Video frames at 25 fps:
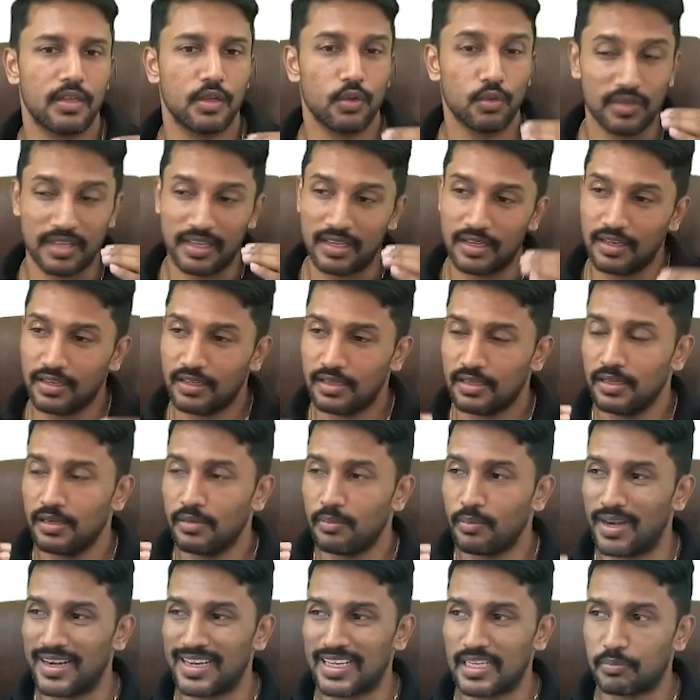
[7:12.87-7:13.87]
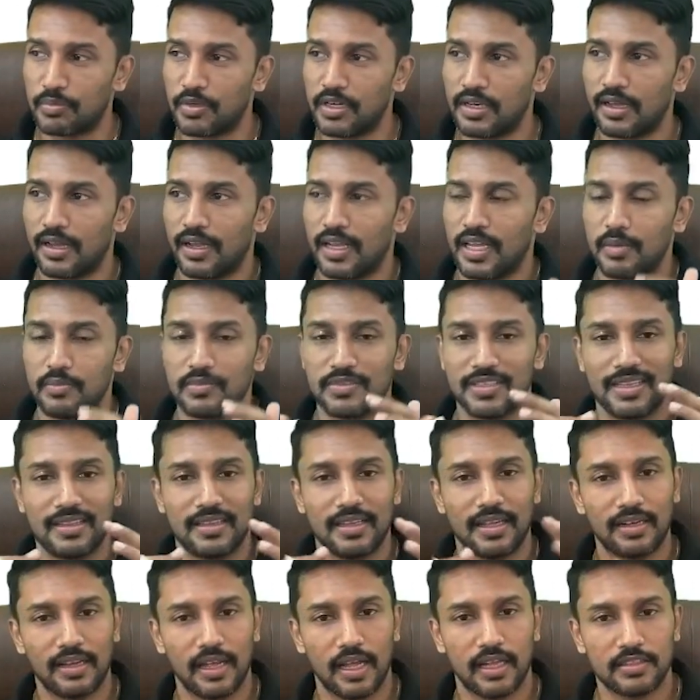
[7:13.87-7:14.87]
You think multiple times
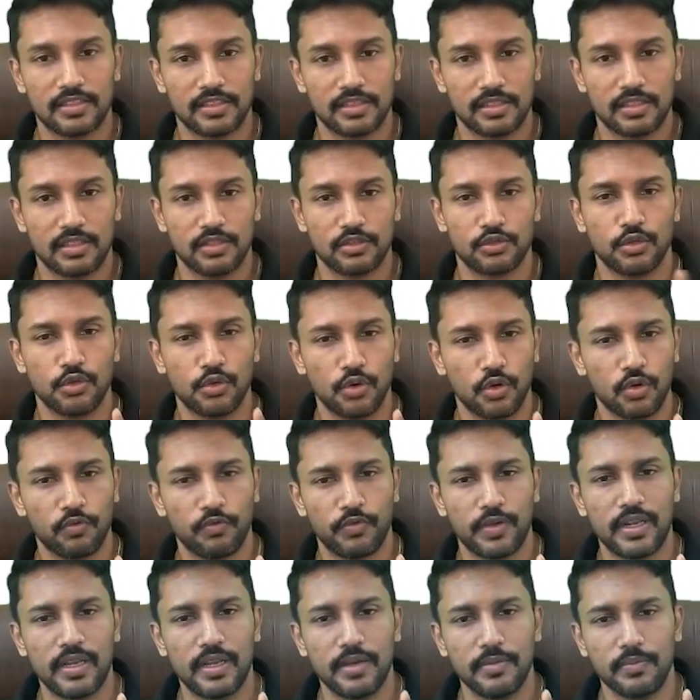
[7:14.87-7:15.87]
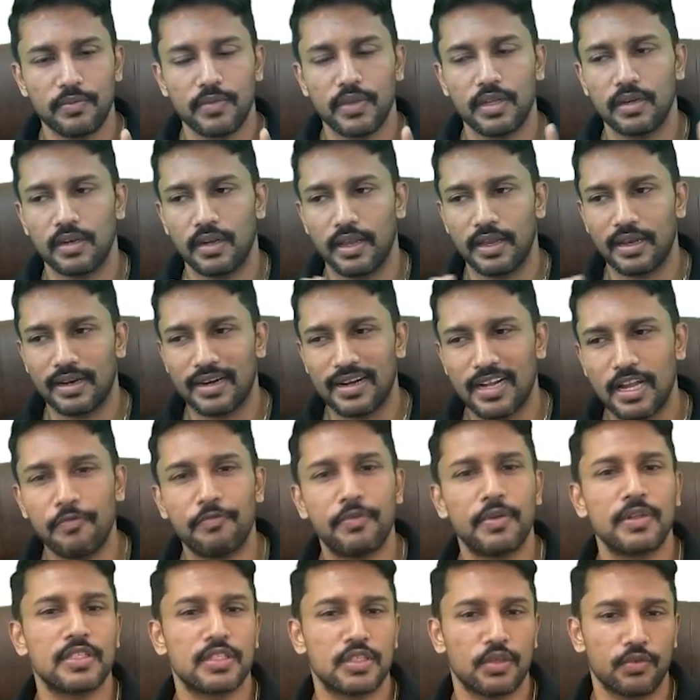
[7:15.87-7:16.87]
and then answer. So you're very like
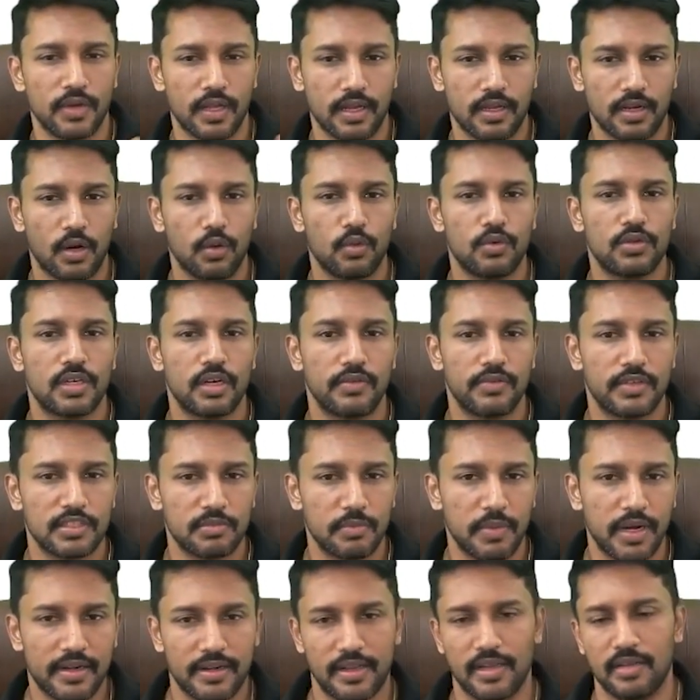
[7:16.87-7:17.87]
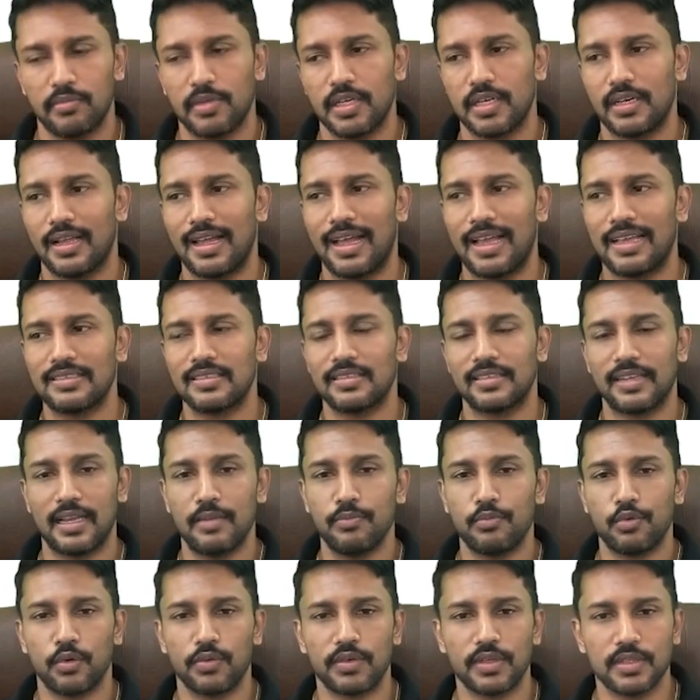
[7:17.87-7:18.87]
defensive, like Rahul Dravid's batting. But as the
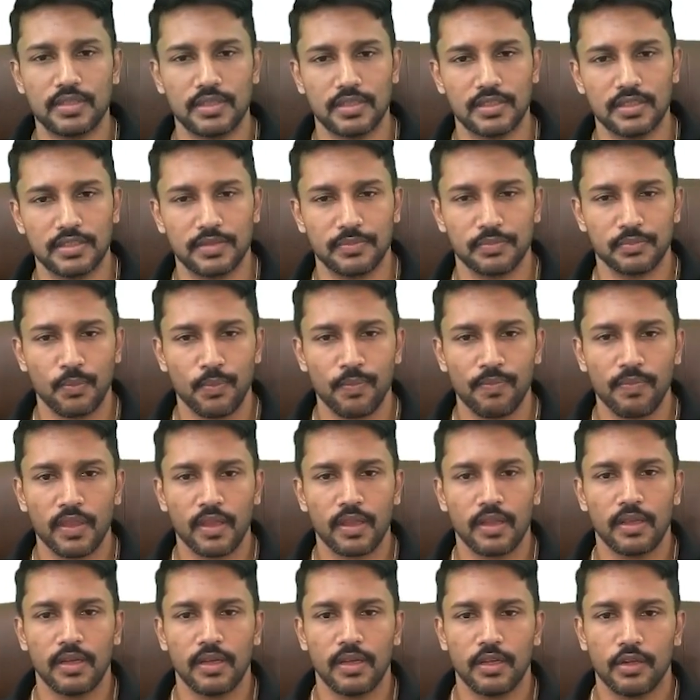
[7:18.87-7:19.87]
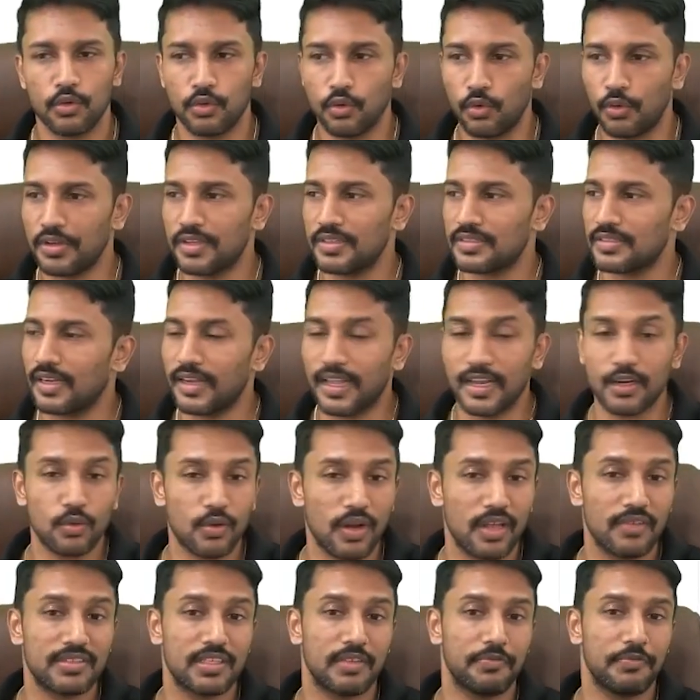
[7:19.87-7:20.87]
time progresses, you notice that I
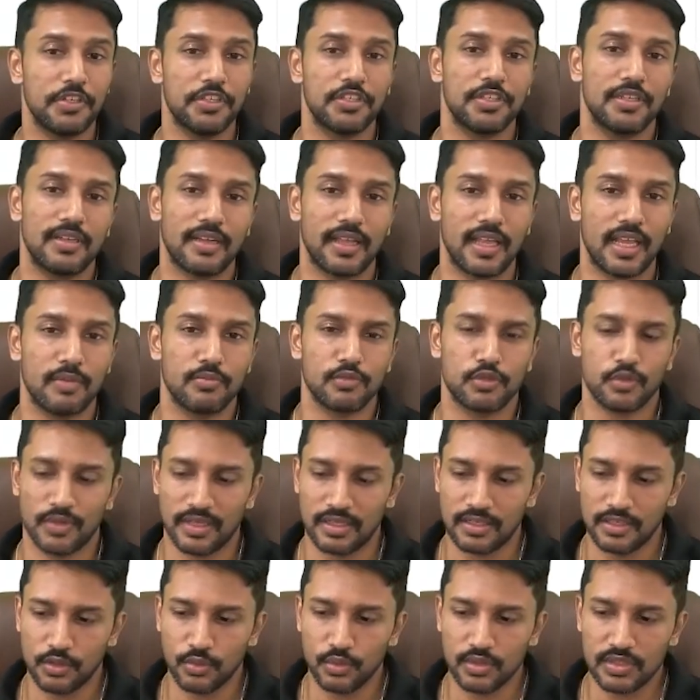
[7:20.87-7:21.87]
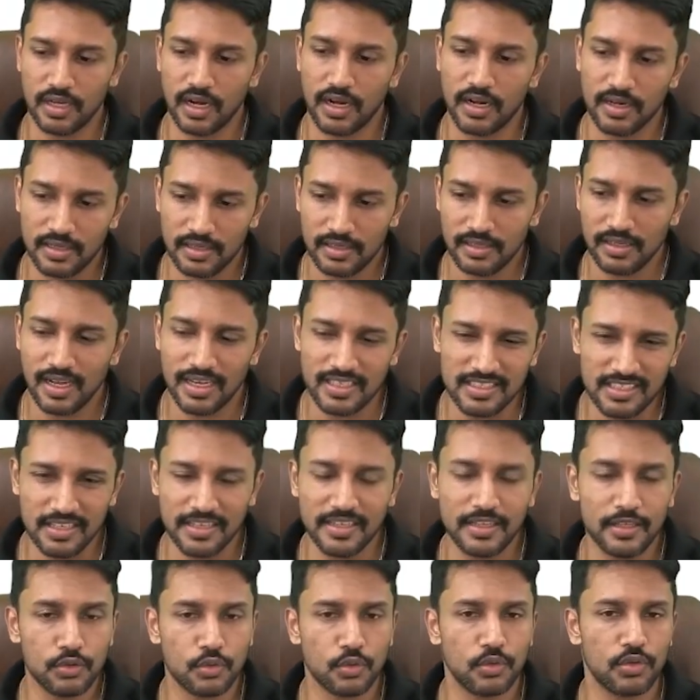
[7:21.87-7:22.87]
don't have sufficient time. So then you start
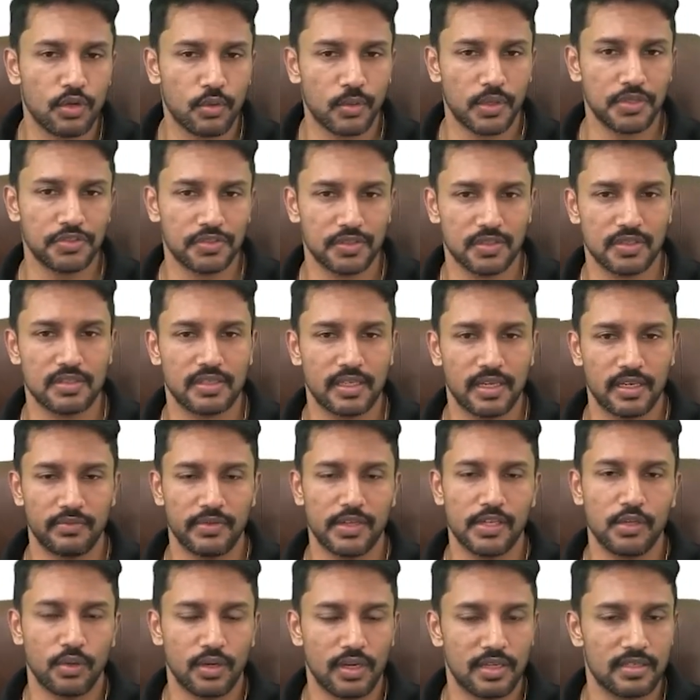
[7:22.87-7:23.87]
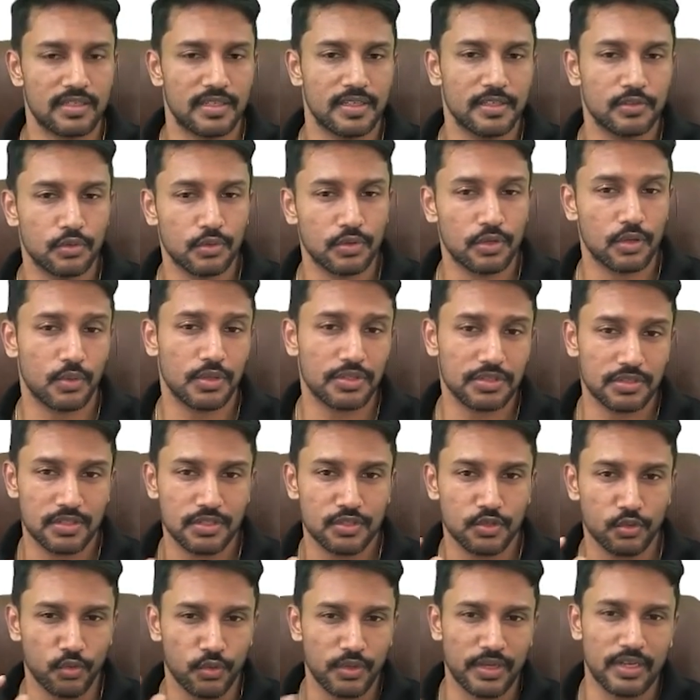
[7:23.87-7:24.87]
hustling through the questions. And when you're hustling through the
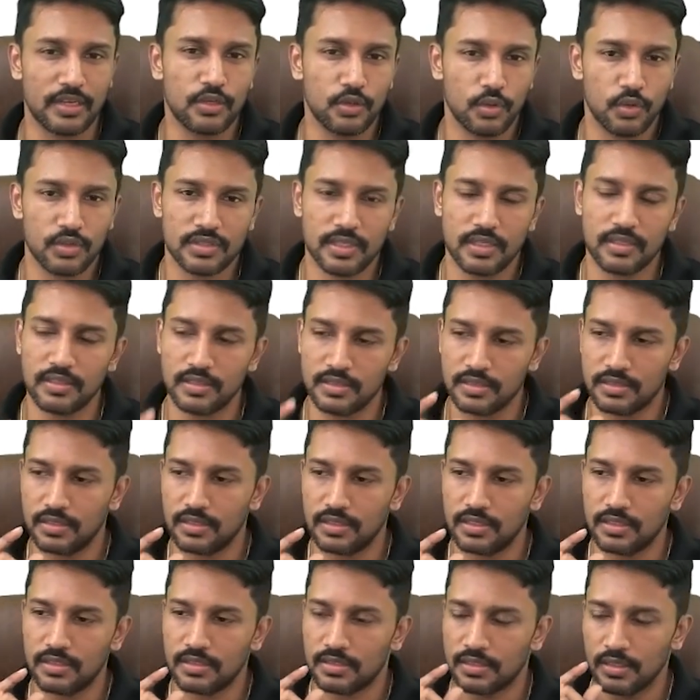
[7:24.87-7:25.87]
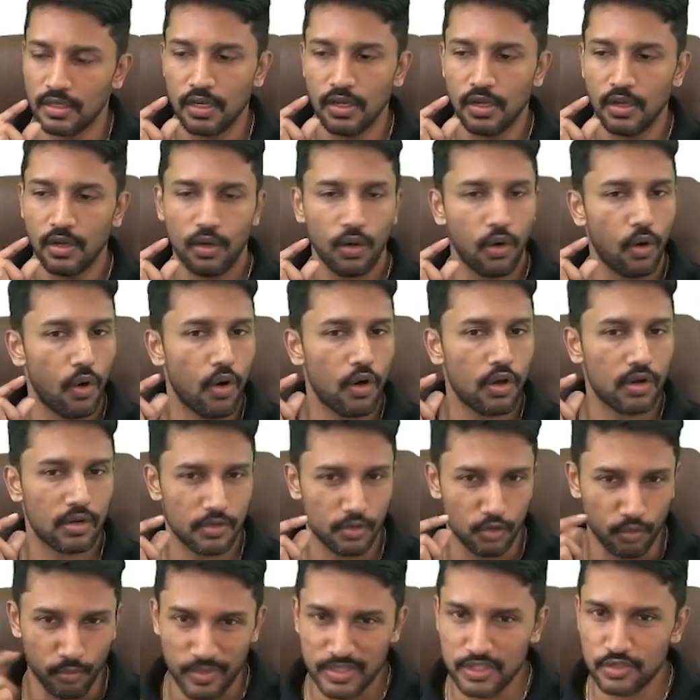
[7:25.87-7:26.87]
questions, you ignore sentences or
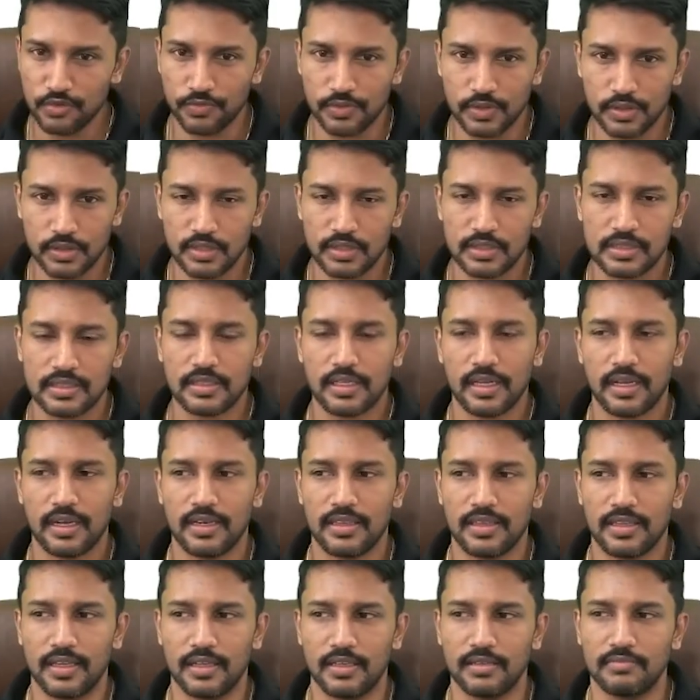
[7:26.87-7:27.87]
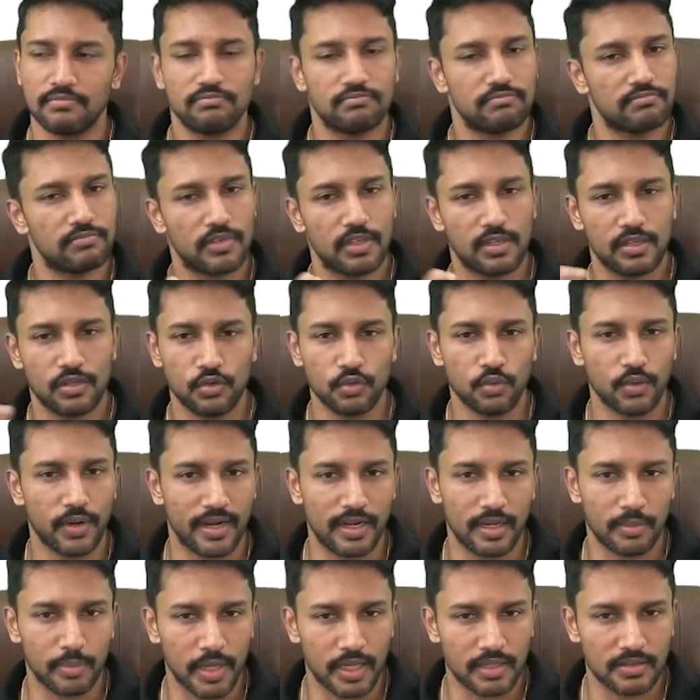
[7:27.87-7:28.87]
you miss words, and then you
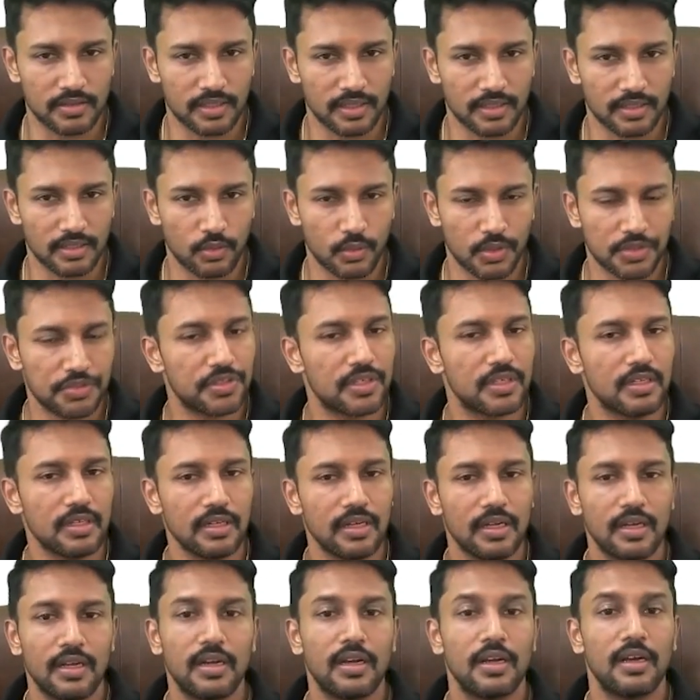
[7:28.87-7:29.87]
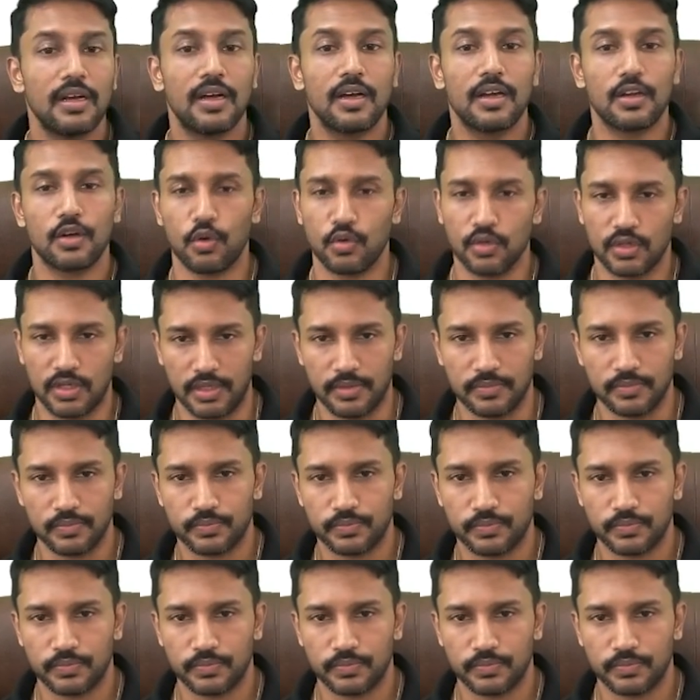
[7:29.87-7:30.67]
end up answering the question wrongly.